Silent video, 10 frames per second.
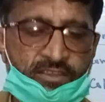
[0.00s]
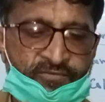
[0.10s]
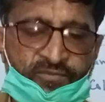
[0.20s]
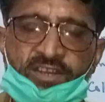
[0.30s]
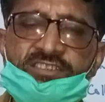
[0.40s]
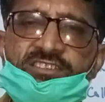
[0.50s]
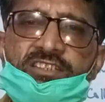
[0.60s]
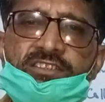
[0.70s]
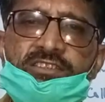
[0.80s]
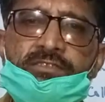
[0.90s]

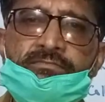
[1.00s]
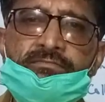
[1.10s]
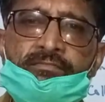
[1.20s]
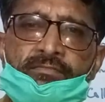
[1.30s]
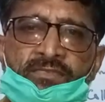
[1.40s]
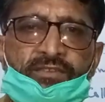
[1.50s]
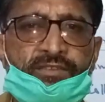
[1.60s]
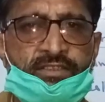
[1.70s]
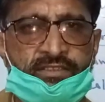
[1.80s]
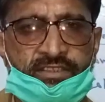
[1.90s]
Firstly,
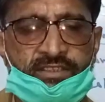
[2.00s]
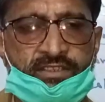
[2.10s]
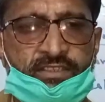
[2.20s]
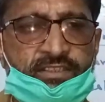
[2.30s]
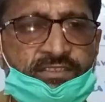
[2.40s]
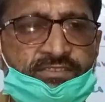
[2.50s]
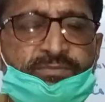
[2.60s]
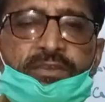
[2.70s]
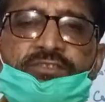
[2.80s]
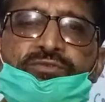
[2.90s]
there is
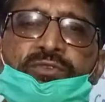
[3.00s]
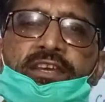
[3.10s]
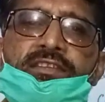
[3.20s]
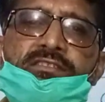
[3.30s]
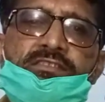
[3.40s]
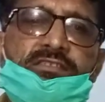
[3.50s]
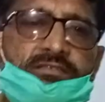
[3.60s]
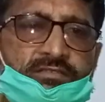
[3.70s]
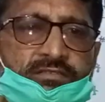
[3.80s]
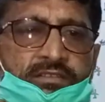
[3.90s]
masculine
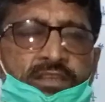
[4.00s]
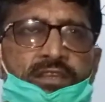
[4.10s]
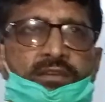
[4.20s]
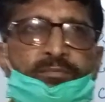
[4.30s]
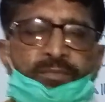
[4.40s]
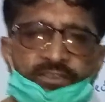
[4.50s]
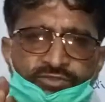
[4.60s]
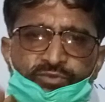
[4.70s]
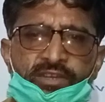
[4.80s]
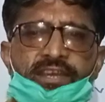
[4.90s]
gender.
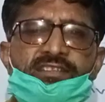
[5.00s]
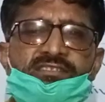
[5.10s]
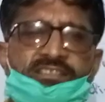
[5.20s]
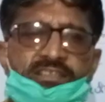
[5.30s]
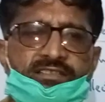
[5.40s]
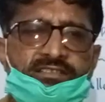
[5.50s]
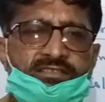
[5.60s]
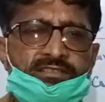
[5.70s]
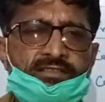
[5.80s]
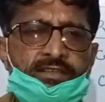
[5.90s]
Masculine
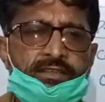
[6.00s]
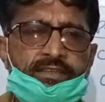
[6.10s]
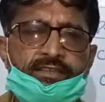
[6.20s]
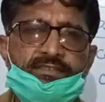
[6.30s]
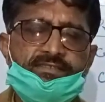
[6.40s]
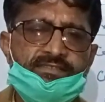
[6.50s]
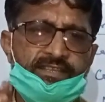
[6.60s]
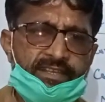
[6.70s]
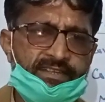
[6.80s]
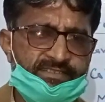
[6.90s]
gender is
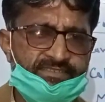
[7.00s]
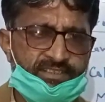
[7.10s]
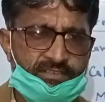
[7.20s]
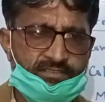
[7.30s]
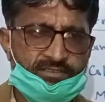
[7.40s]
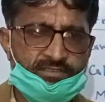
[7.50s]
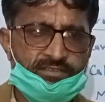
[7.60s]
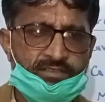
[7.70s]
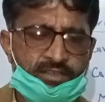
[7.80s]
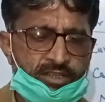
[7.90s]
that
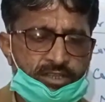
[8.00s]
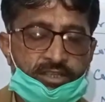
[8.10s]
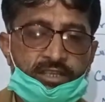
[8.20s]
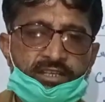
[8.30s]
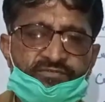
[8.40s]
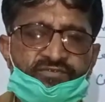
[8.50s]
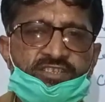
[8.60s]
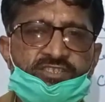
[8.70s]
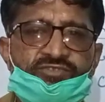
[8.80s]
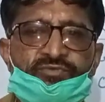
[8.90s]
gender in
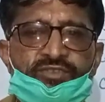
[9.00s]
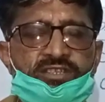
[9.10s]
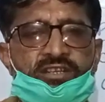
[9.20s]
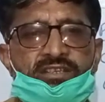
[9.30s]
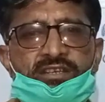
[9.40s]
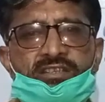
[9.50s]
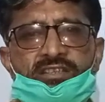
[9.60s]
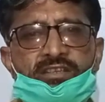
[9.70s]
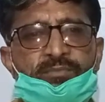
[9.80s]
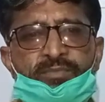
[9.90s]
which we are
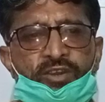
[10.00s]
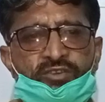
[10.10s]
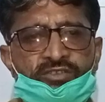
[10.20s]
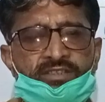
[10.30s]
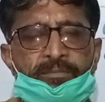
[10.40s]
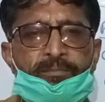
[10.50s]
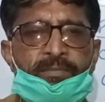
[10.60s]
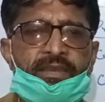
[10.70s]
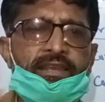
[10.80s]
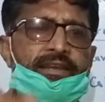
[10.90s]
talking about the
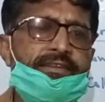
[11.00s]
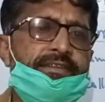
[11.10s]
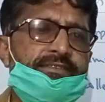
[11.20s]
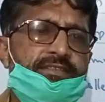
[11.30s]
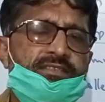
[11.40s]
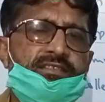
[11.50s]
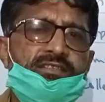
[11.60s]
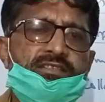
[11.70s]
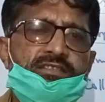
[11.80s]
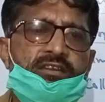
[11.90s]
male
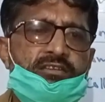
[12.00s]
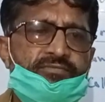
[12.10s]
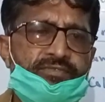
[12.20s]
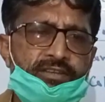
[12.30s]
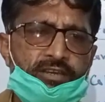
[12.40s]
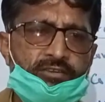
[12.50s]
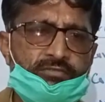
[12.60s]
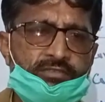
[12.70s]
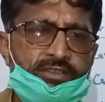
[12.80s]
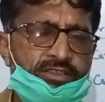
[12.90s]
category of
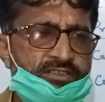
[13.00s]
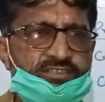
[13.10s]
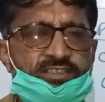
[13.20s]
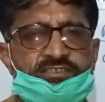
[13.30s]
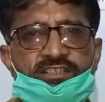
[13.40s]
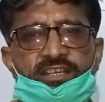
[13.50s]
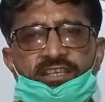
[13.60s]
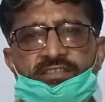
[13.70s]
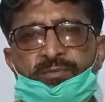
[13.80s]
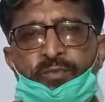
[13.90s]
noun, just
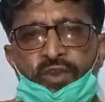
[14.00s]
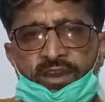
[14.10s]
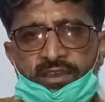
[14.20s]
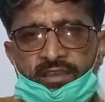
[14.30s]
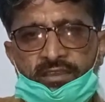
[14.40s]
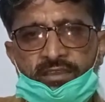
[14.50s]
like boy.